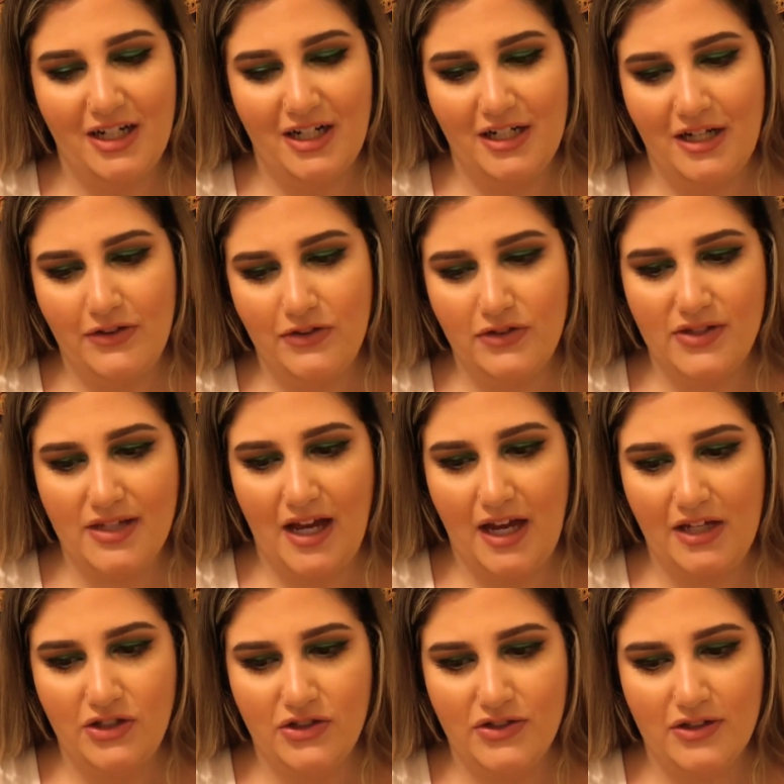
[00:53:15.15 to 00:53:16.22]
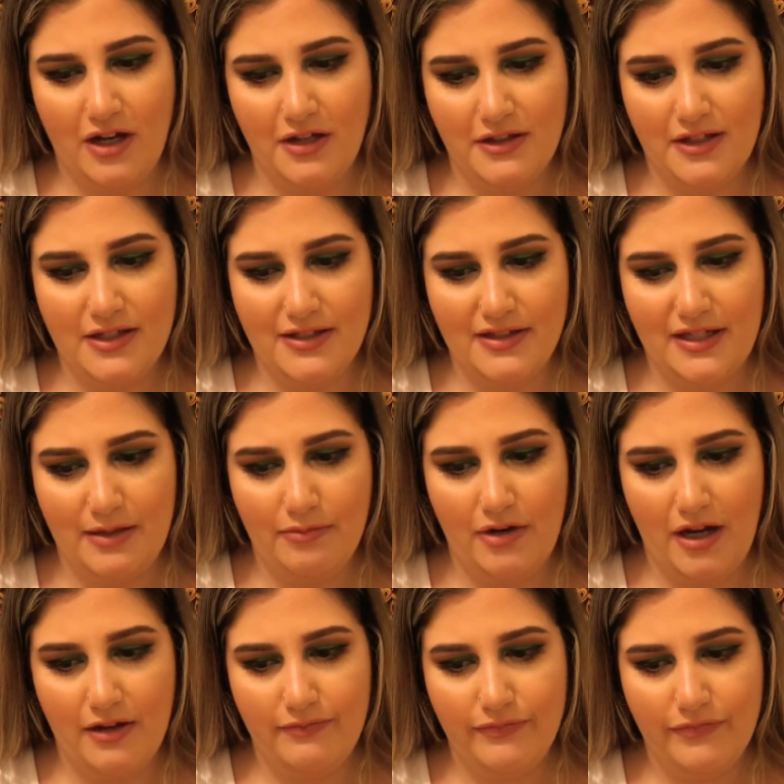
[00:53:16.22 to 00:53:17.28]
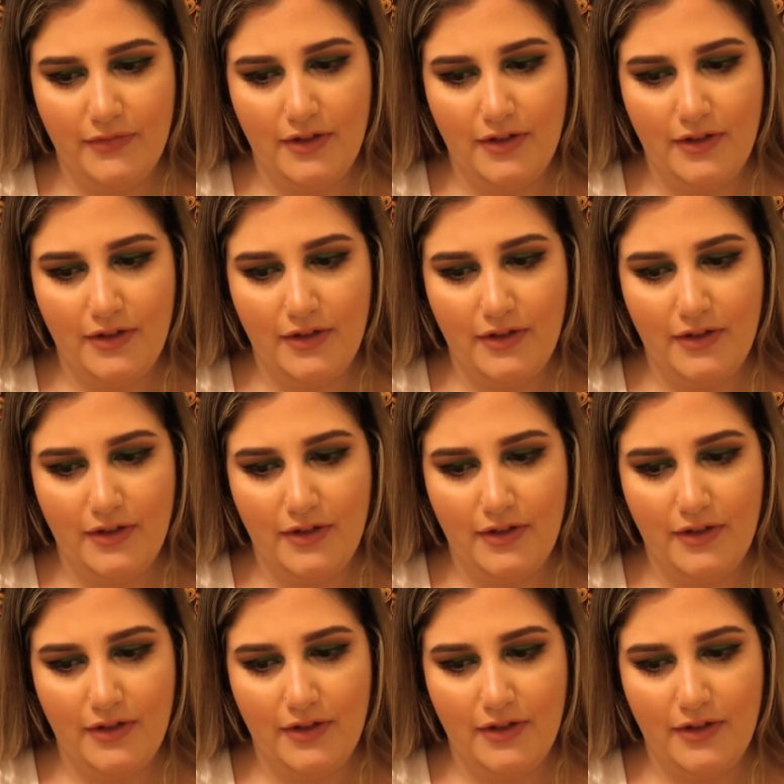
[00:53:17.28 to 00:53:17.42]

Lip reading: Another sign just got this, Libra.